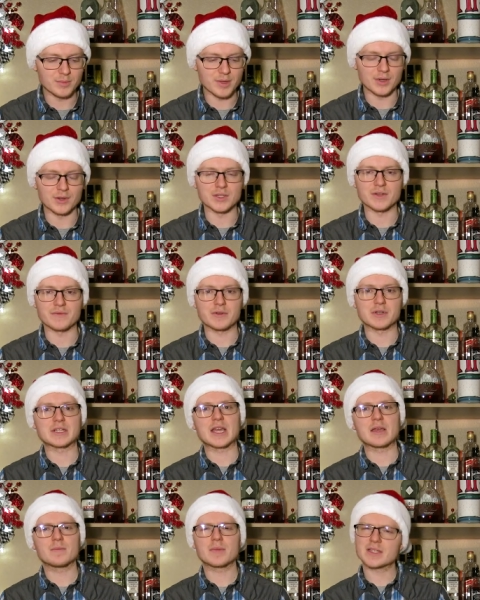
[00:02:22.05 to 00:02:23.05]
bitters of your
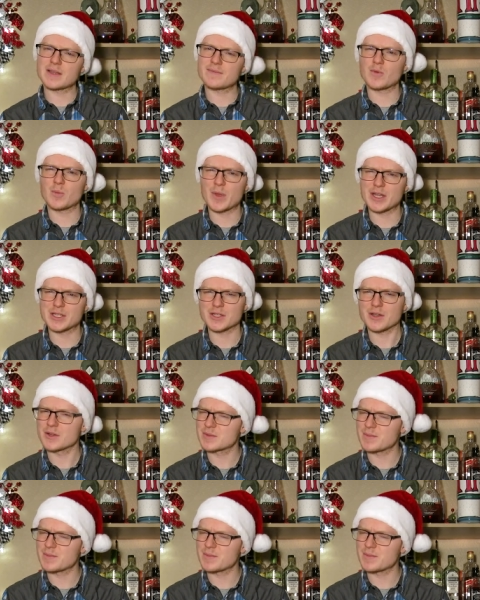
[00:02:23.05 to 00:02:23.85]
type, except for Peychaud's.